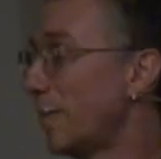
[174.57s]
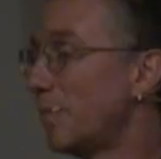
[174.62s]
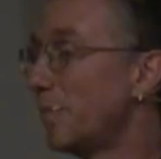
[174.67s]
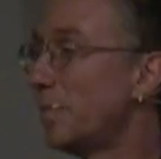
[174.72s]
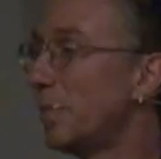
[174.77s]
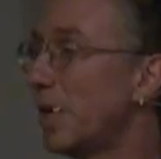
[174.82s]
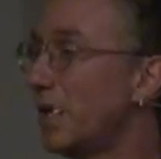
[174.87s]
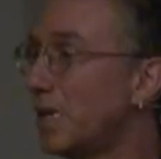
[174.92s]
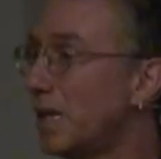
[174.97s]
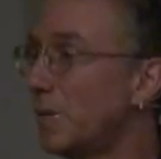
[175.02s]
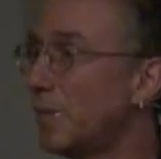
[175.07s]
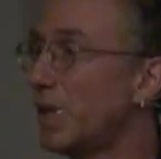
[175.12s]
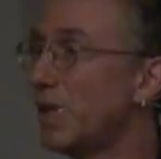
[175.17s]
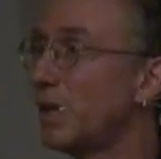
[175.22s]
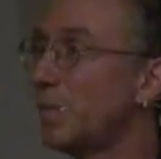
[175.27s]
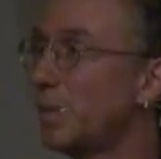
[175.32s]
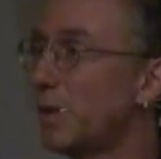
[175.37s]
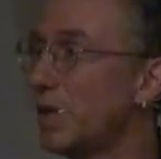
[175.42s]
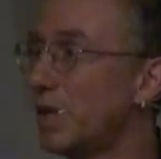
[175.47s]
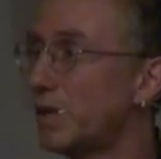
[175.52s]
many,
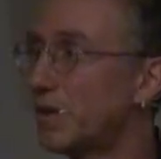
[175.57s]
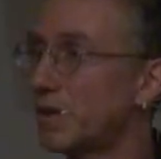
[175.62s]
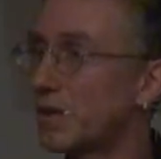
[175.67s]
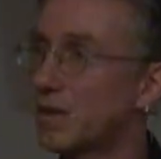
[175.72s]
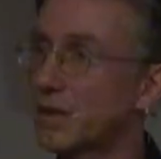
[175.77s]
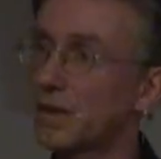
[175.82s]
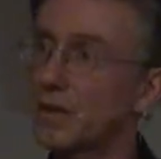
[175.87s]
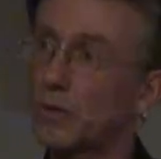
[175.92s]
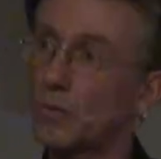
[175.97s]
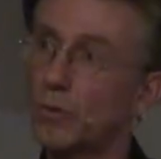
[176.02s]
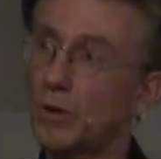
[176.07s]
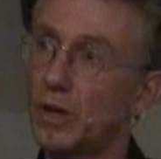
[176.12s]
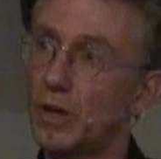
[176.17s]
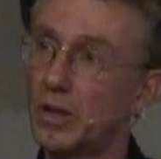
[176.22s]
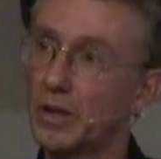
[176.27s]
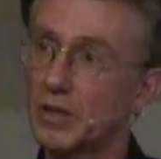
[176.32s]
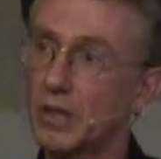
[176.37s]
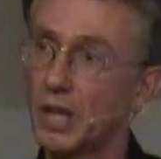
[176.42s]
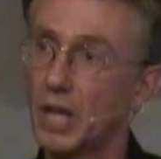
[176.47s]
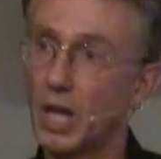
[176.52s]
many pieces in the
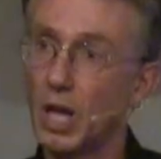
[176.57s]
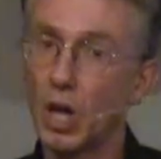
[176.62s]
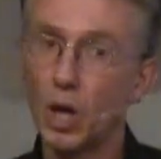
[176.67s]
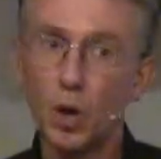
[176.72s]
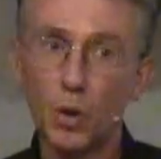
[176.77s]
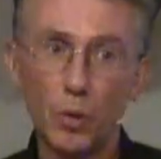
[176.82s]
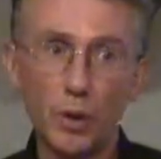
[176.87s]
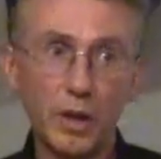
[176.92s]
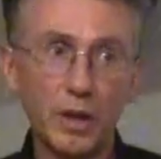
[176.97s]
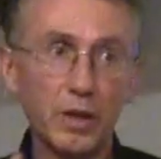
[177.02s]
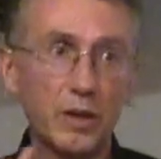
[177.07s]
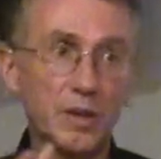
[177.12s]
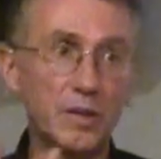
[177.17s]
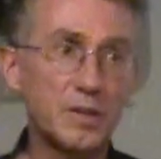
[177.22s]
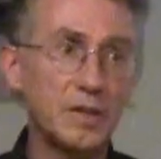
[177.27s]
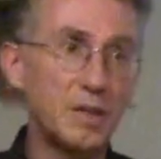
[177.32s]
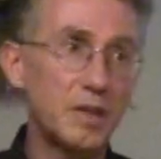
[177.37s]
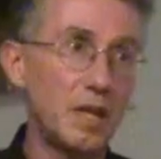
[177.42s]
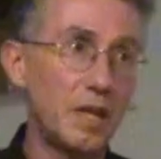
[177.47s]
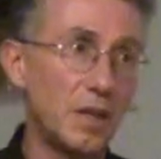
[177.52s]
world, where you
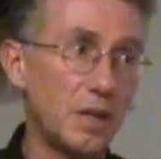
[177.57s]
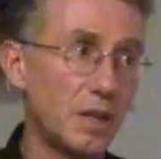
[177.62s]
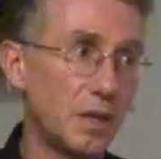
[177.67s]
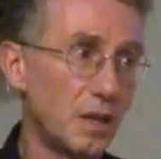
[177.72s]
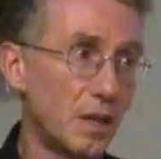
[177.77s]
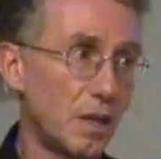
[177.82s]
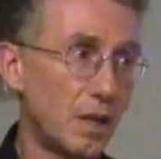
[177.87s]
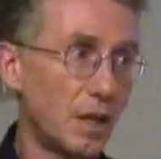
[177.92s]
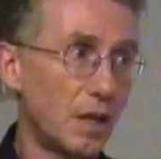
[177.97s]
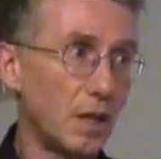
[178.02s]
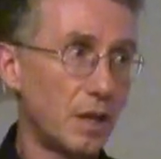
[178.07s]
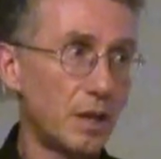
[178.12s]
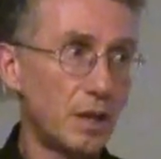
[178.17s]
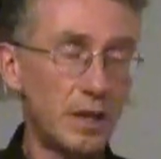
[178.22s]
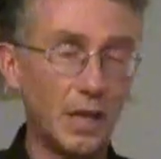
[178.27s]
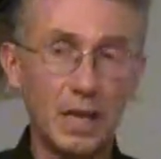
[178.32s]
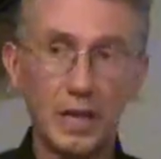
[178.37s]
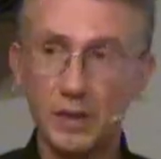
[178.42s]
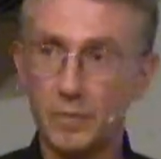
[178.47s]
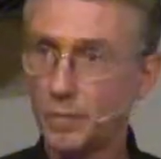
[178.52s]
can see
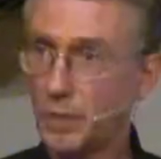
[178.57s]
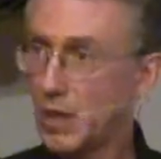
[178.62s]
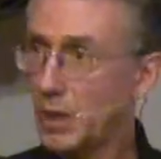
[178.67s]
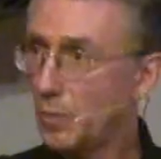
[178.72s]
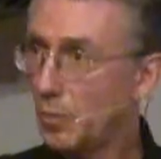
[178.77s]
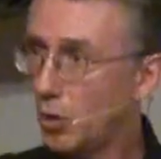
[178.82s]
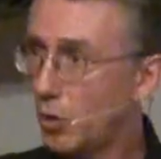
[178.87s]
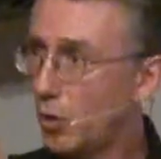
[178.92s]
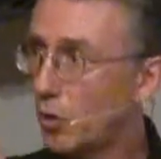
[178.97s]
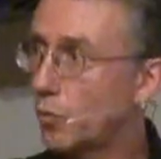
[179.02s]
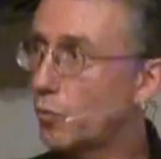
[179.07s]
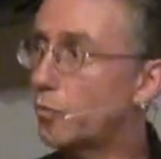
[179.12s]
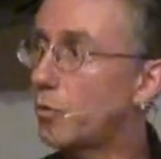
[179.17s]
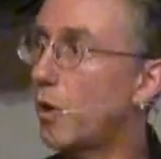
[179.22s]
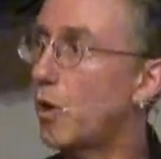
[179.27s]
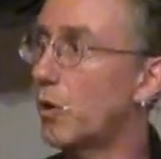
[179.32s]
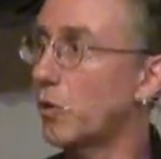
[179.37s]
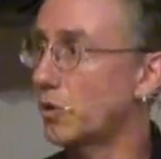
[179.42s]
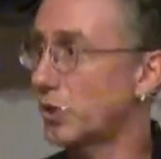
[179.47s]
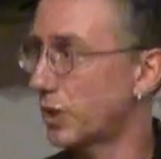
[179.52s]
that people who
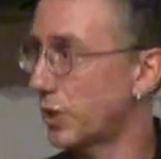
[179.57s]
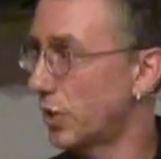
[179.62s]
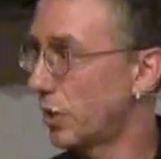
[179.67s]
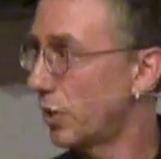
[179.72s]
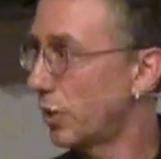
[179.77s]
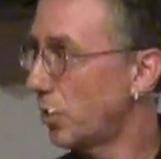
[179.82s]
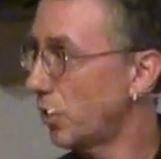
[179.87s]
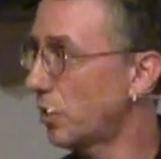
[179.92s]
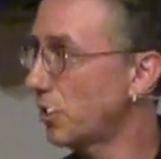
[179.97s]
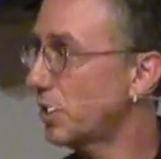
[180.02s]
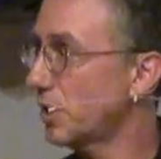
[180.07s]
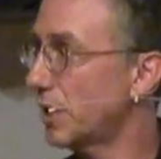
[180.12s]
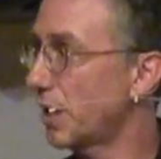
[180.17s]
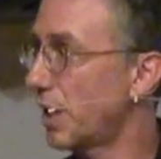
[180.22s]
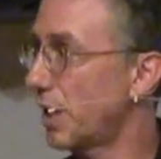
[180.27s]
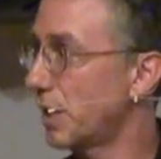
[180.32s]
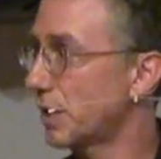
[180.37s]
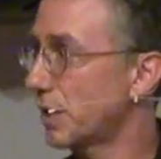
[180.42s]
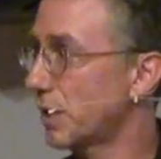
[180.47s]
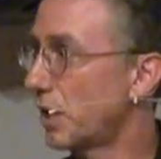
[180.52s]
wrote those
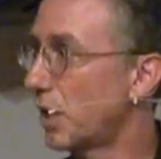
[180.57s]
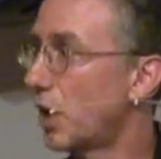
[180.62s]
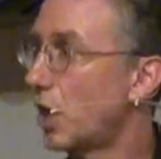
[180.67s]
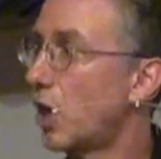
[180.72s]
things